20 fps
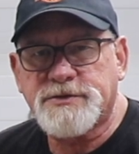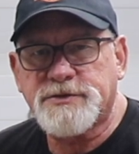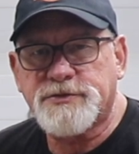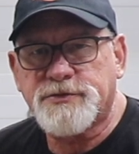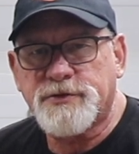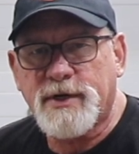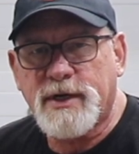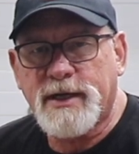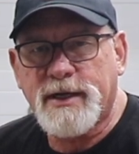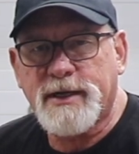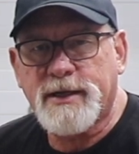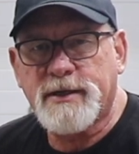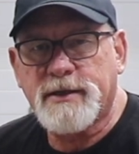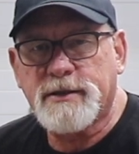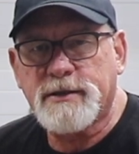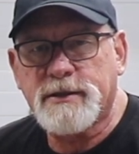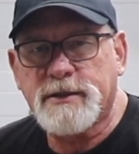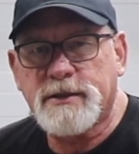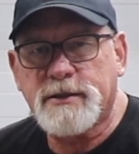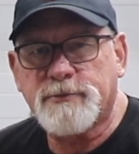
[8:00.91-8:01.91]
are dry,
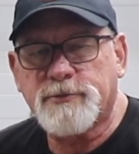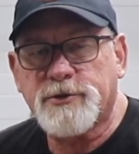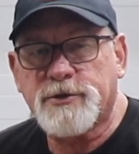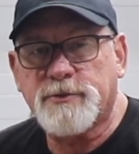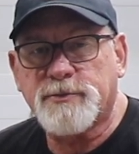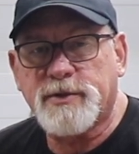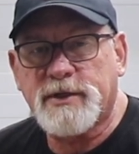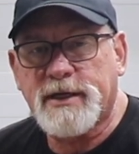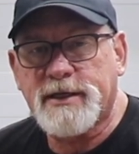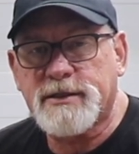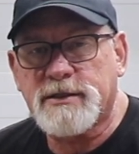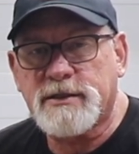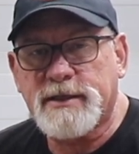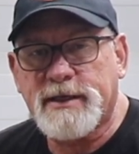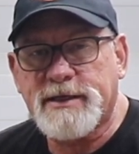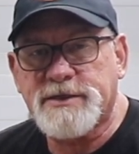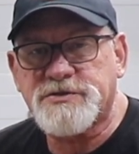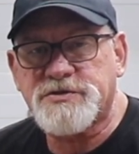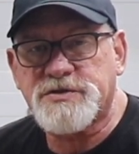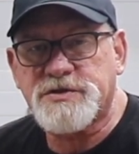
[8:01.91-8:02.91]
we're going to apply the
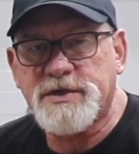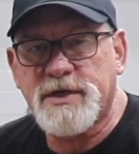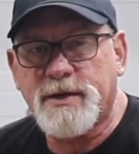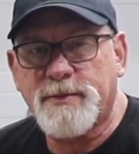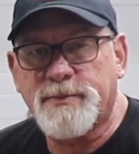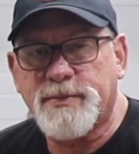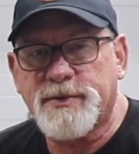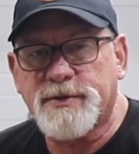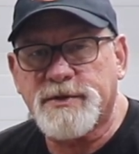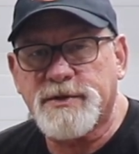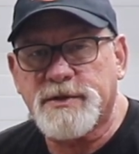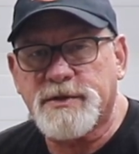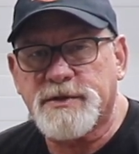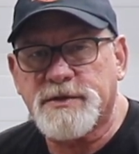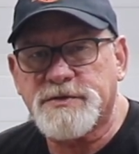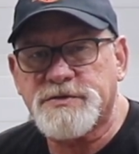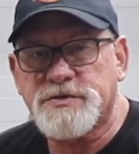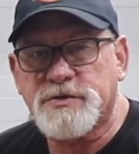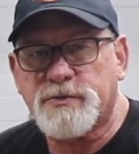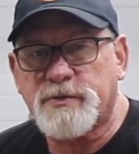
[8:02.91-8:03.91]
last step,
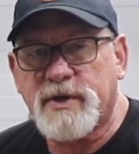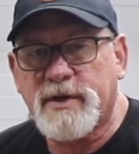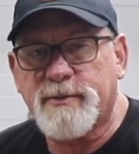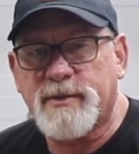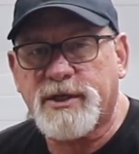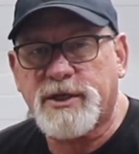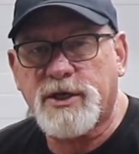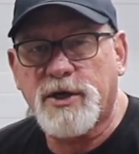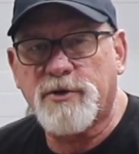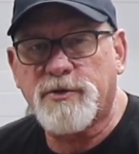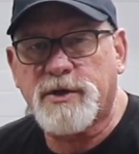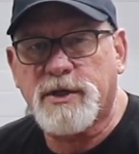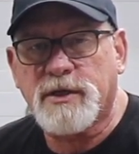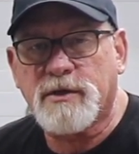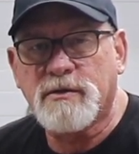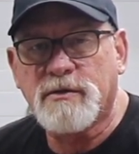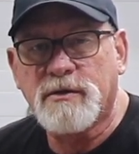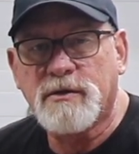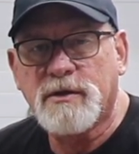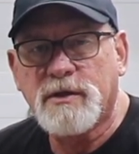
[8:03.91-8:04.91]
the ceramic coating.
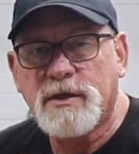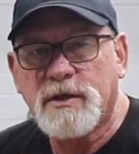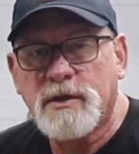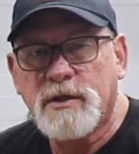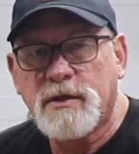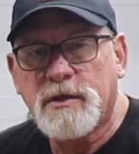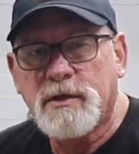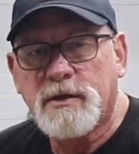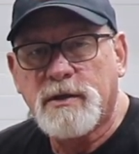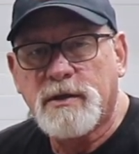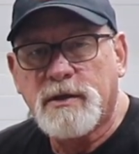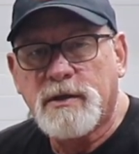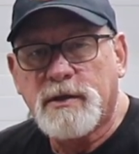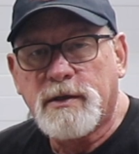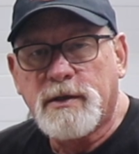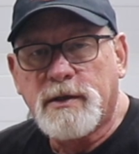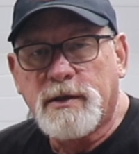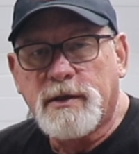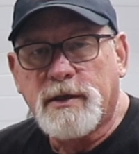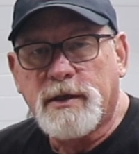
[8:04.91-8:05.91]

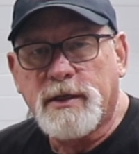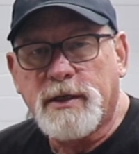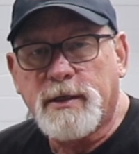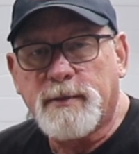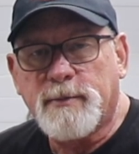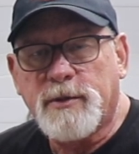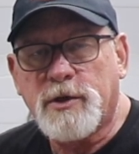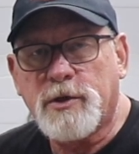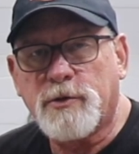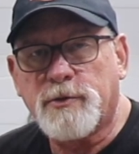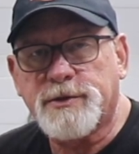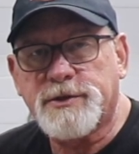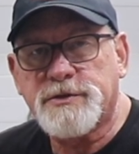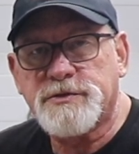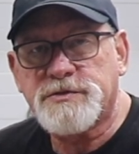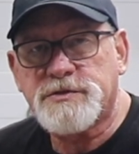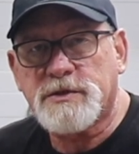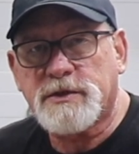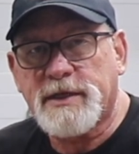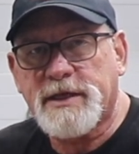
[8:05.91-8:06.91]
We'll
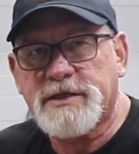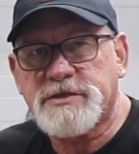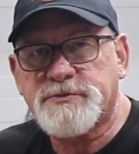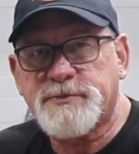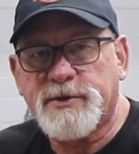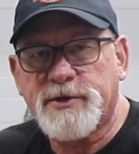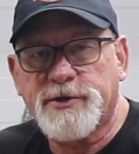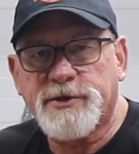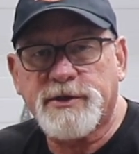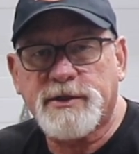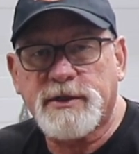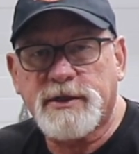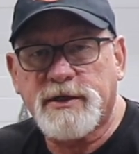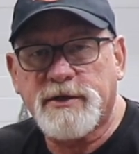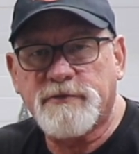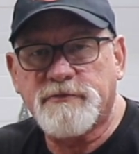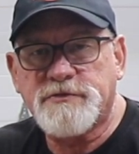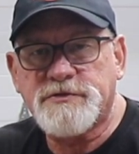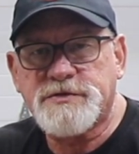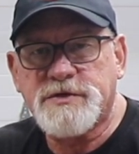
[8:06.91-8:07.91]
use the last pair of
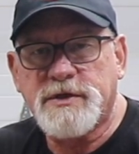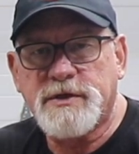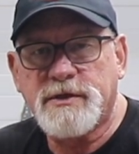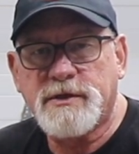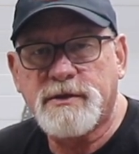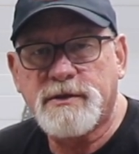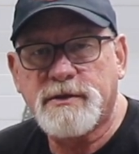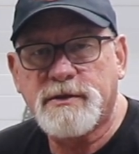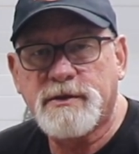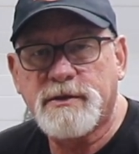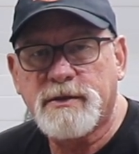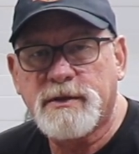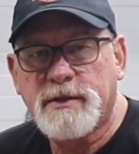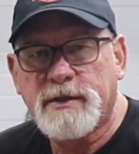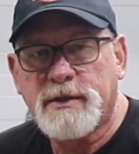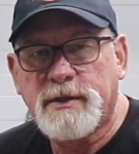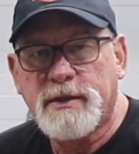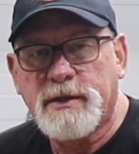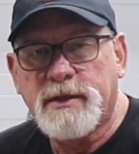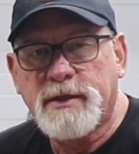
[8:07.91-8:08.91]
gloves,
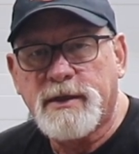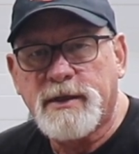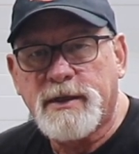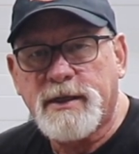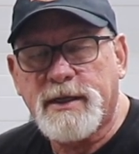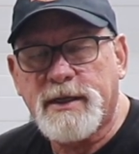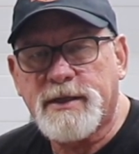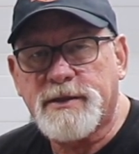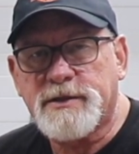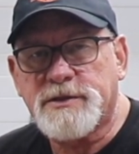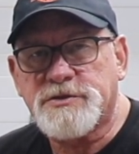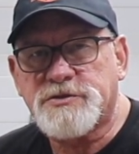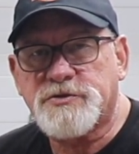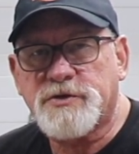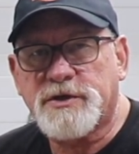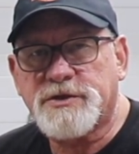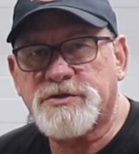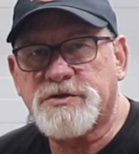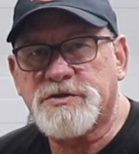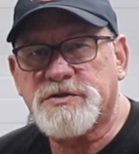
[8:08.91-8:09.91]
and the
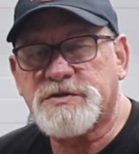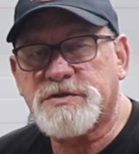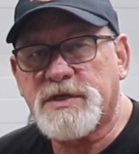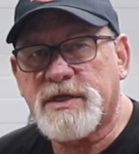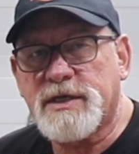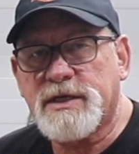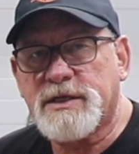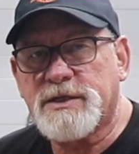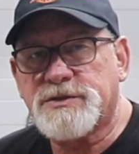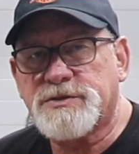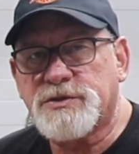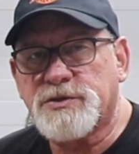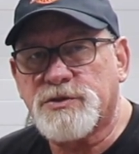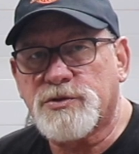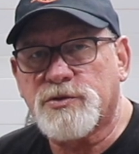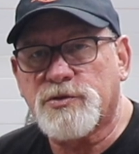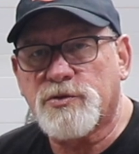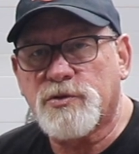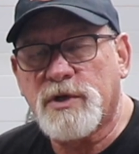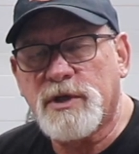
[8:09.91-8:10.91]
instructions say
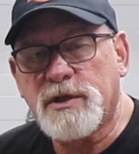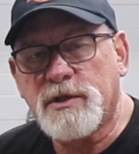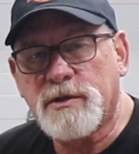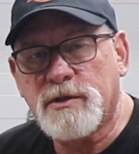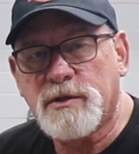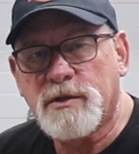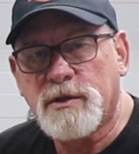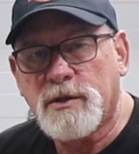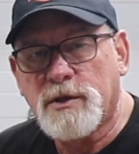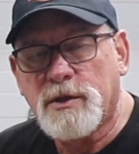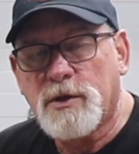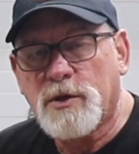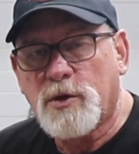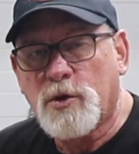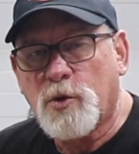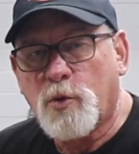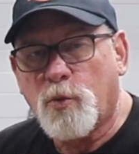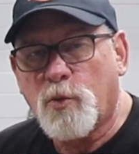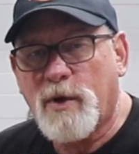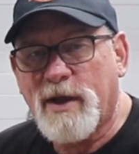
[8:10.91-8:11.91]
to
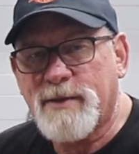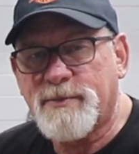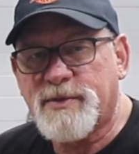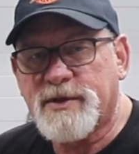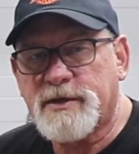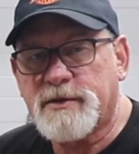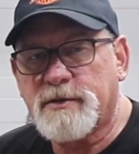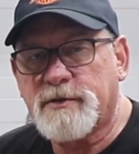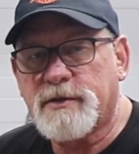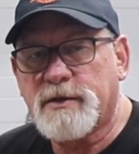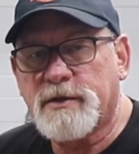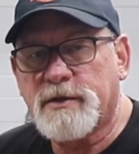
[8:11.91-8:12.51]
wipe it